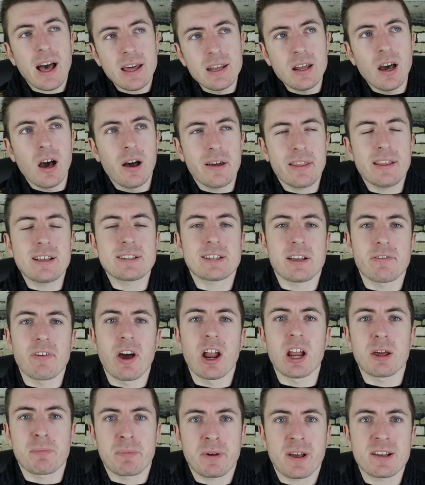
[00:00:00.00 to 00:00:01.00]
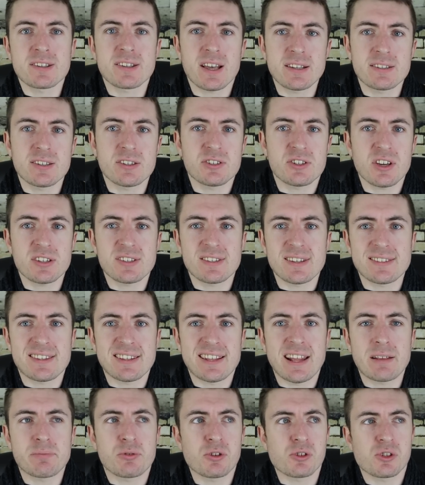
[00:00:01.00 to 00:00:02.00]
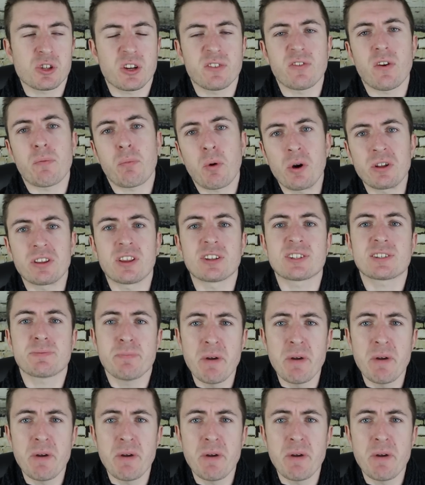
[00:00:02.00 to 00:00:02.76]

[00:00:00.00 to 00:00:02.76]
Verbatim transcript: I know this is ironic because I suggested that Southampton should have appointed